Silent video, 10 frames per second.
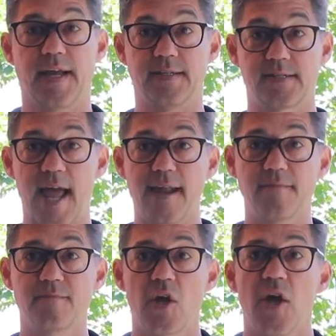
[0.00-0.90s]
Instead,
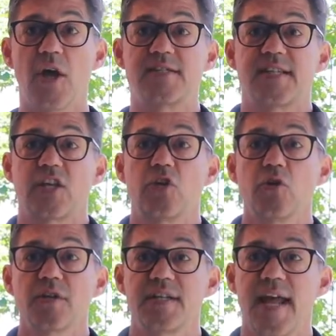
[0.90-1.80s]
a
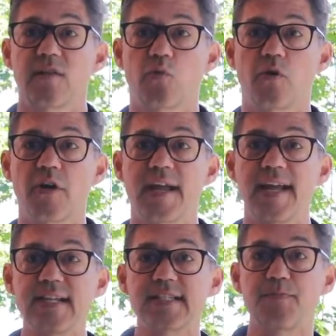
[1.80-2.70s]
secured network
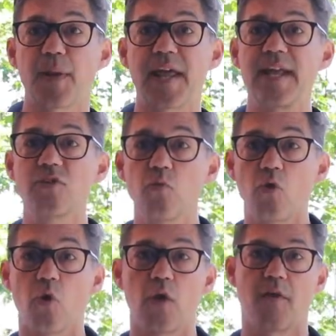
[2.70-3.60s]
is playing the
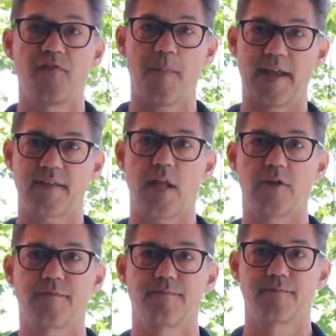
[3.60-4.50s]
role of the bank teller.
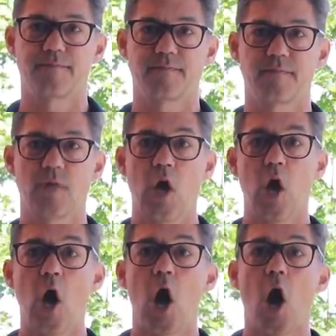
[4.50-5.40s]

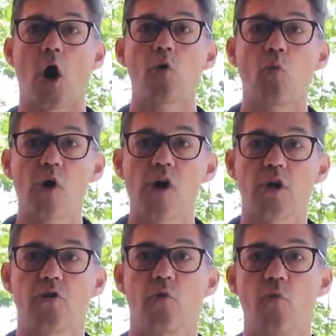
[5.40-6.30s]
Our
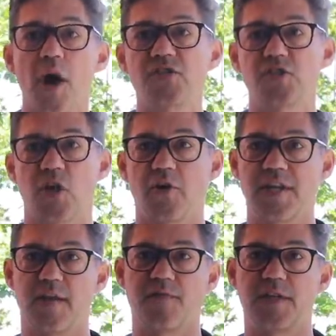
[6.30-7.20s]
world runs on
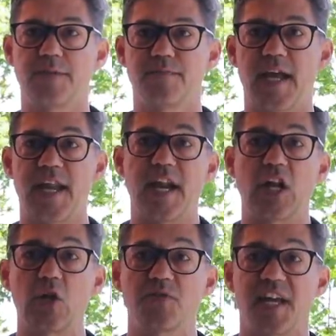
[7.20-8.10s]
E F T, and it
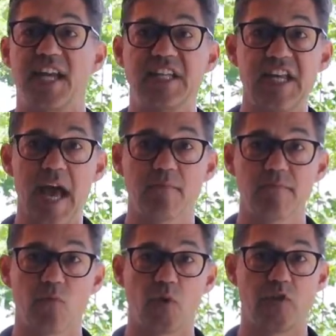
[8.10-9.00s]
includes A T M
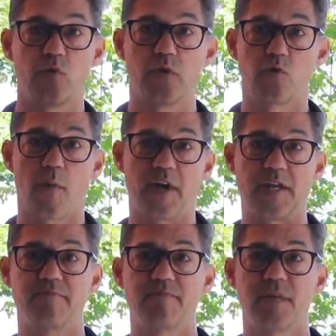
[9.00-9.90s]
when you withdraw
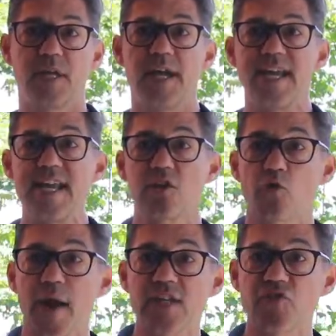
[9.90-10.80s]
money,
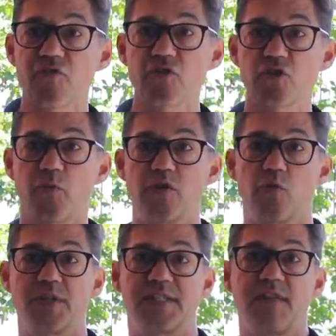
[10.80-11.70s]
e-transfers when you
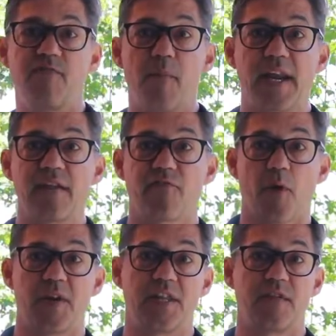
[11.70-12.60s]
receive money from an